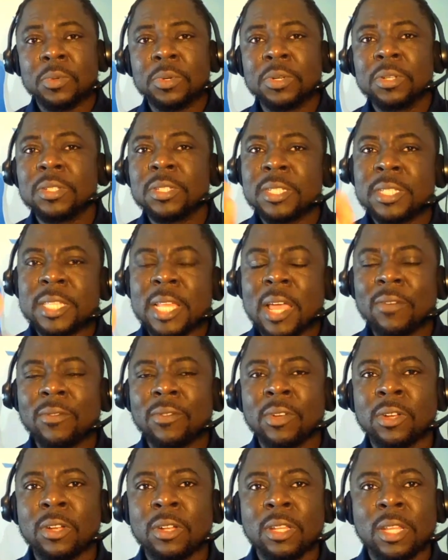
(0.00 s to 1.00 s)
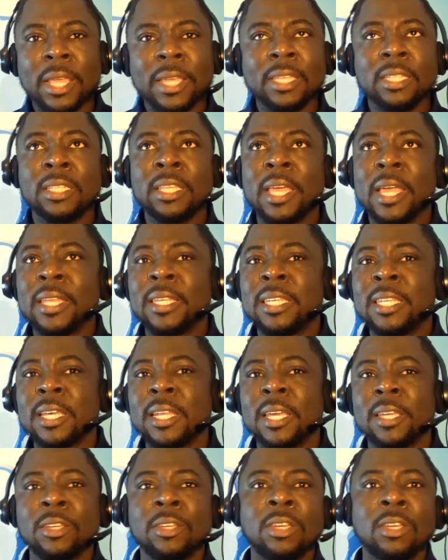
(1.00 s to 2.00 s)
will never like the
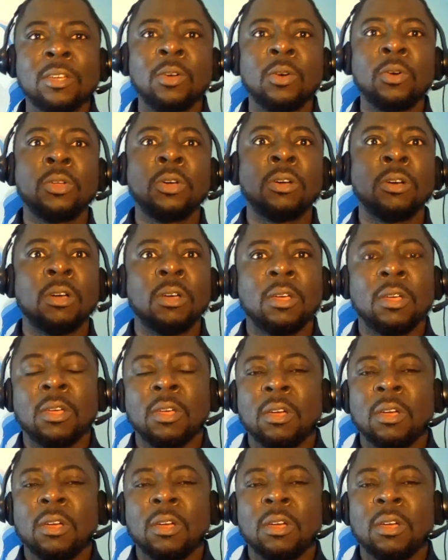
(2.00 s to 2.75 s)
idea that you can go to